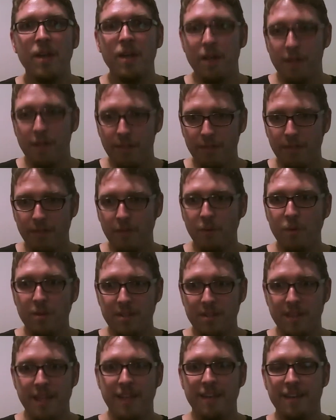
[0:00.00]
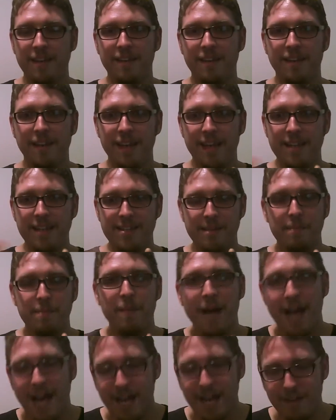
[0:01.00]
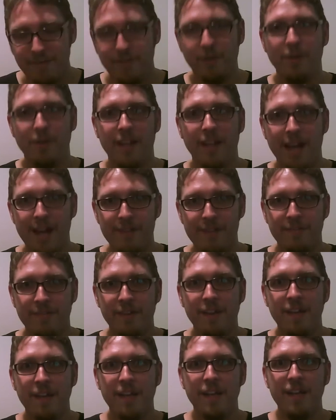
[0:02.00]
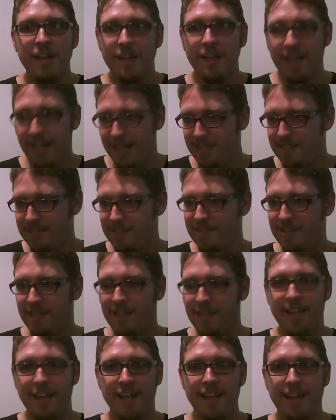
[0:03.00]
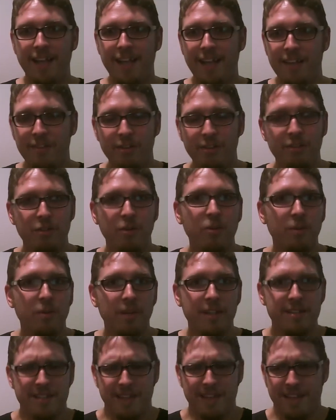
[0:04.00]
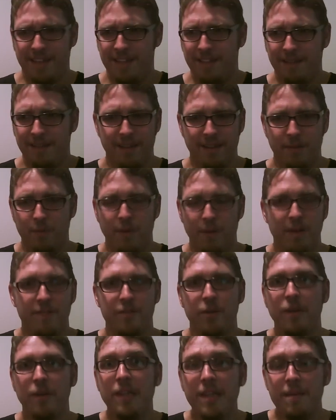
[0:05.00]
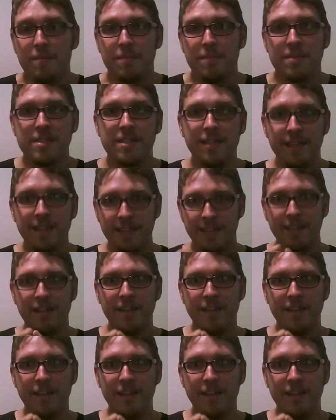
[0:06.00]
Thought then is a part of your life. It's a tool. It's like one of your limbs.